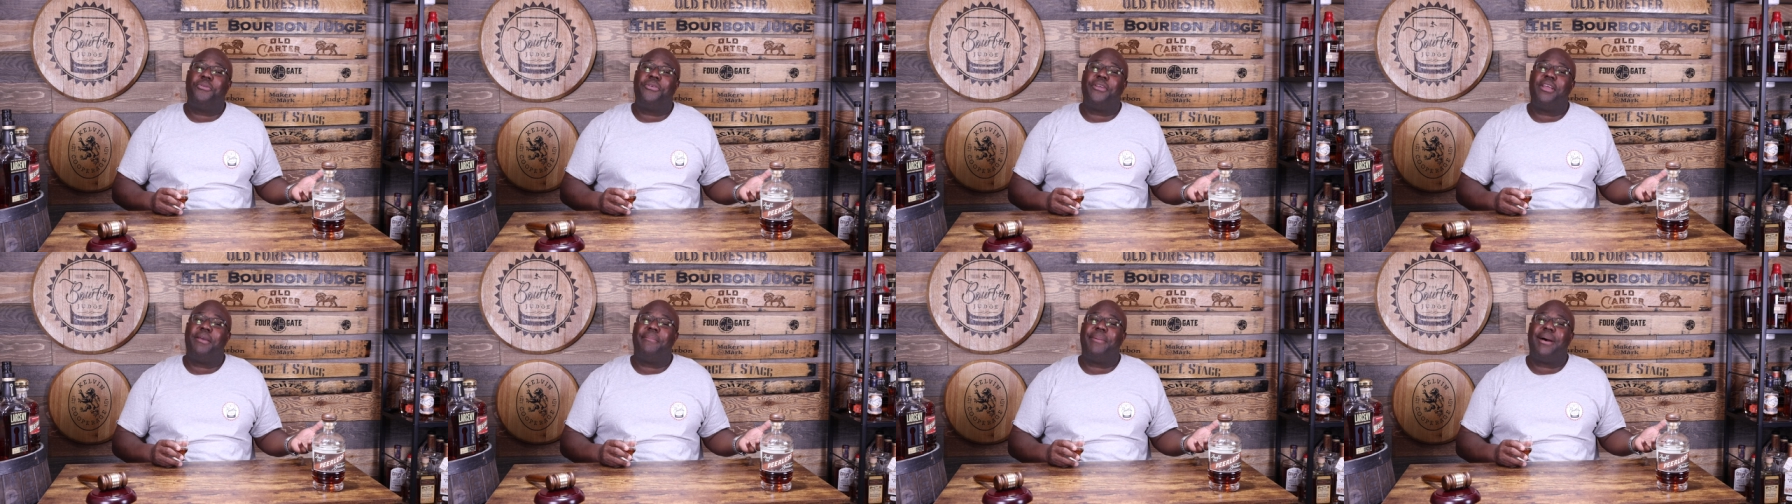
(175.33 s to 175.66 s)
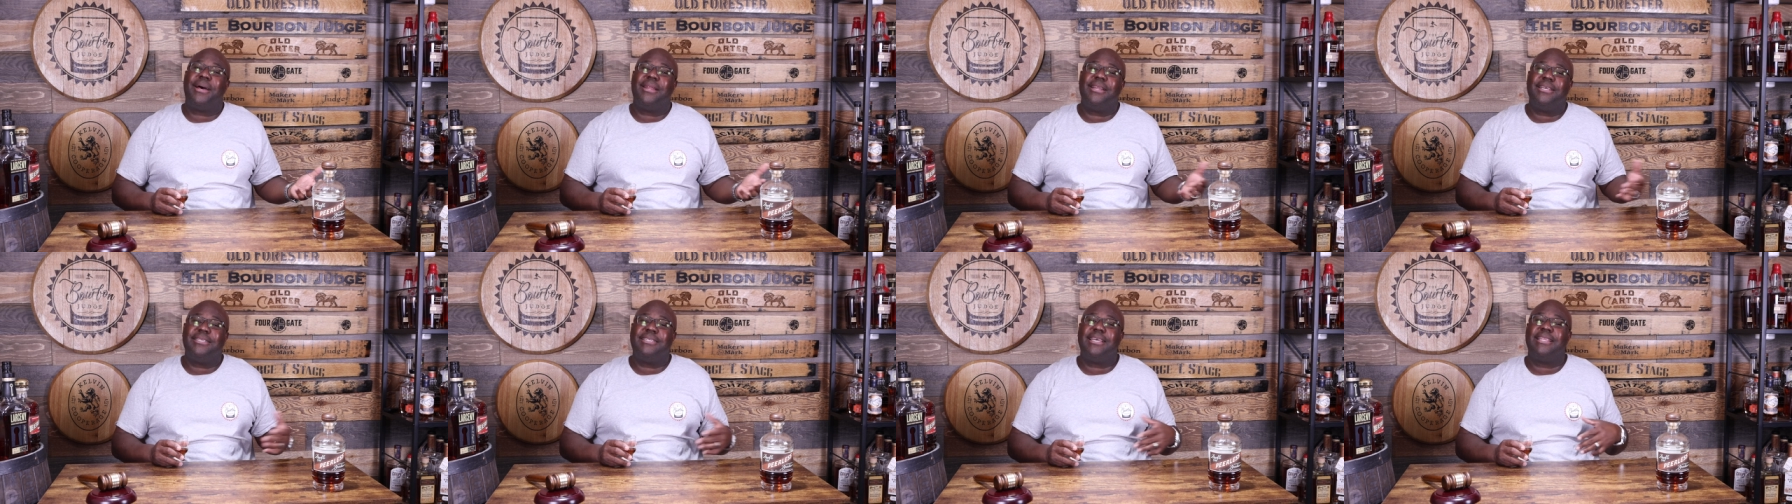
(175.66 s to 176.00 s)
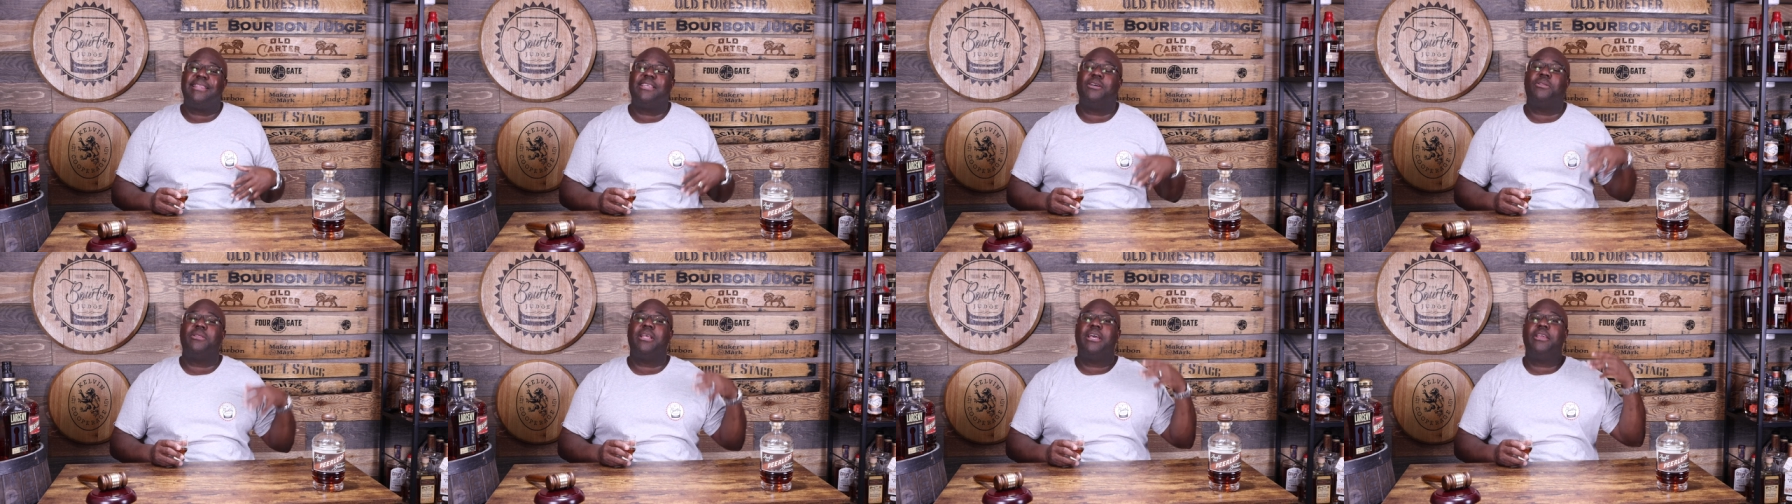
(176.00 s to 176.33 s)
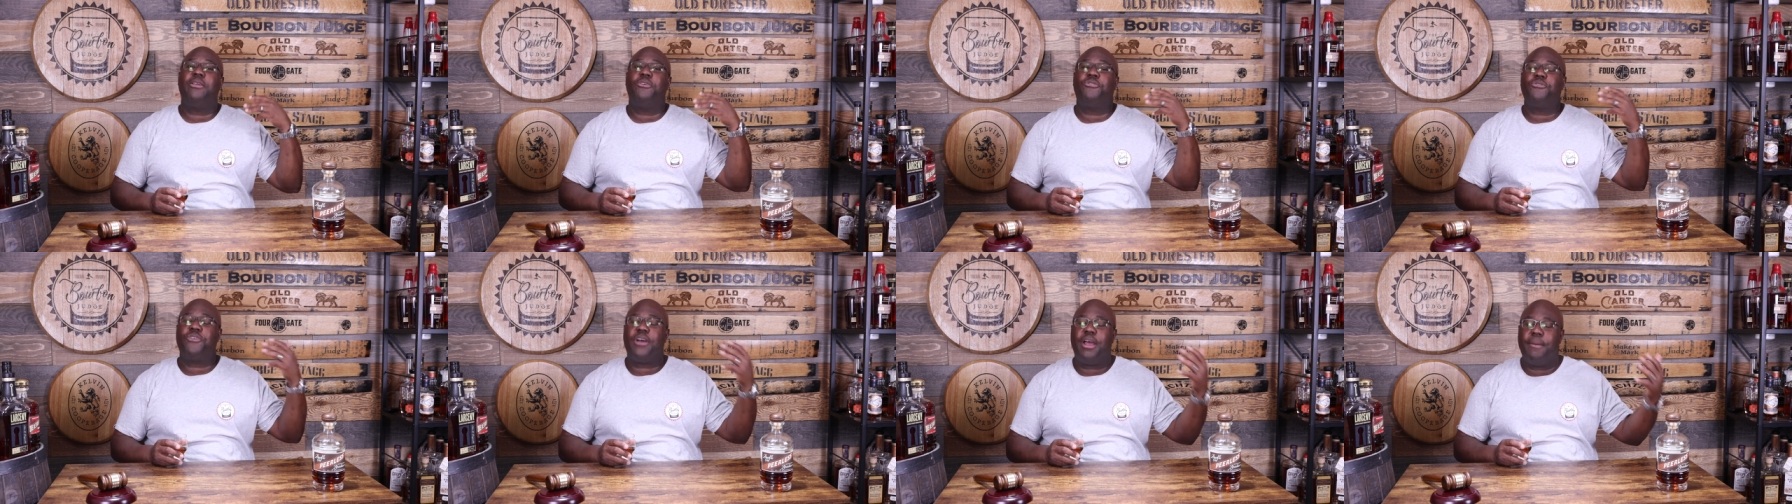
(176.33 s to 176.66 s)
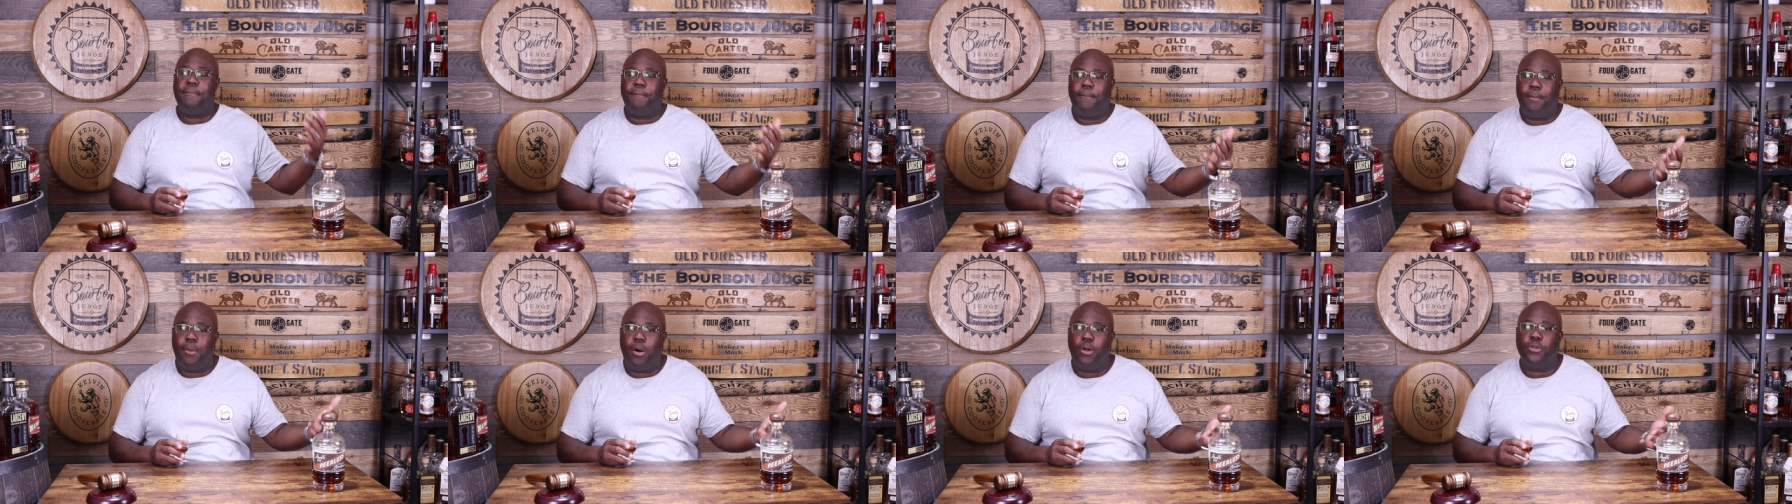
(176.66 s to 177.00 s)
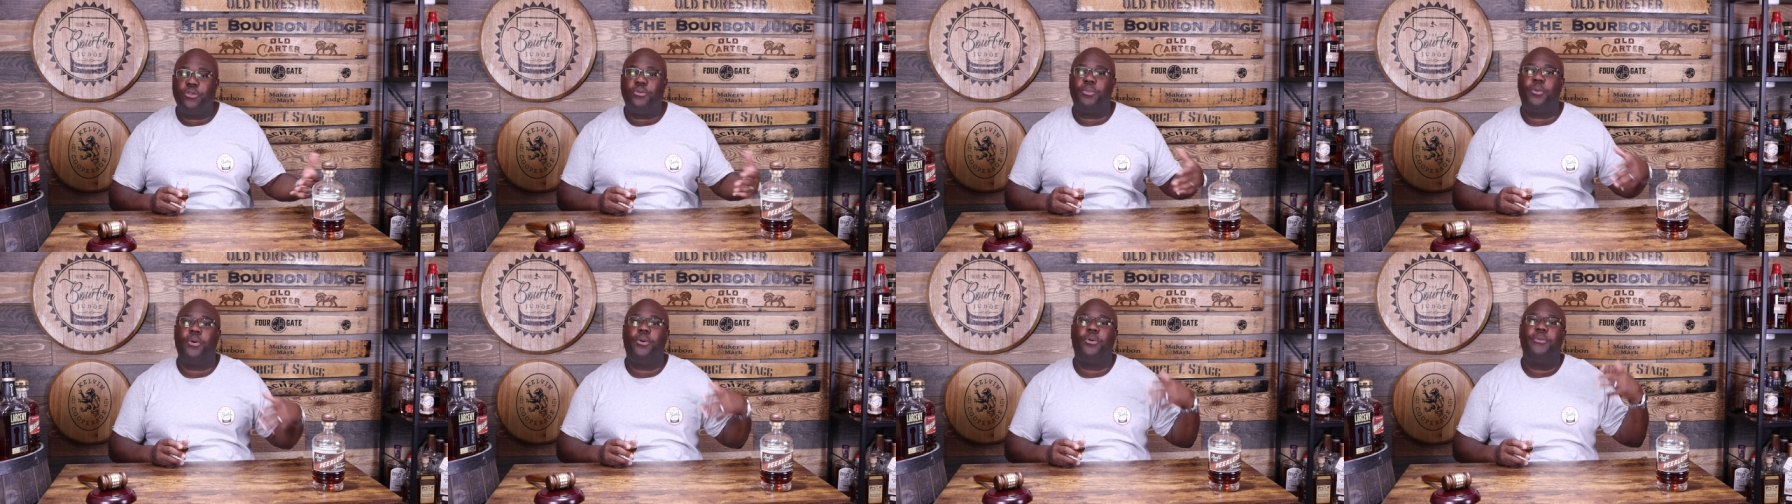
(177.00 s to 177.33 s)
thing about it is that they'll let you try
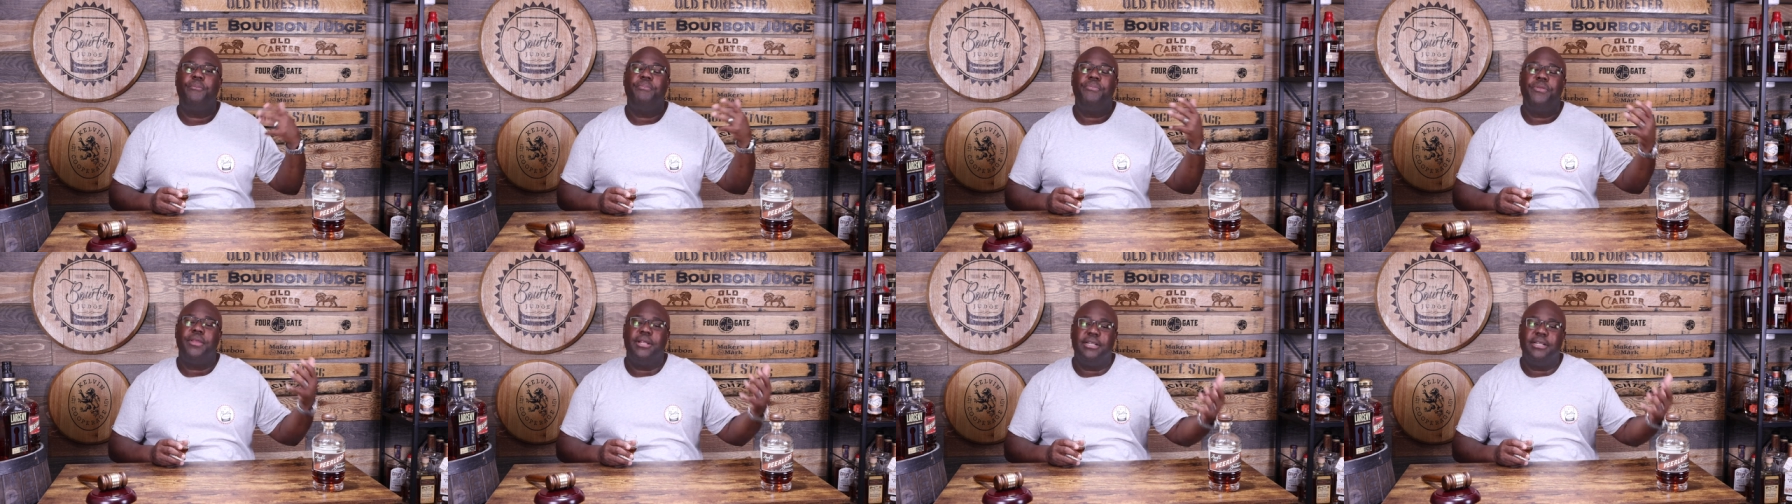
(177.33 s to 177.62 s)
multiple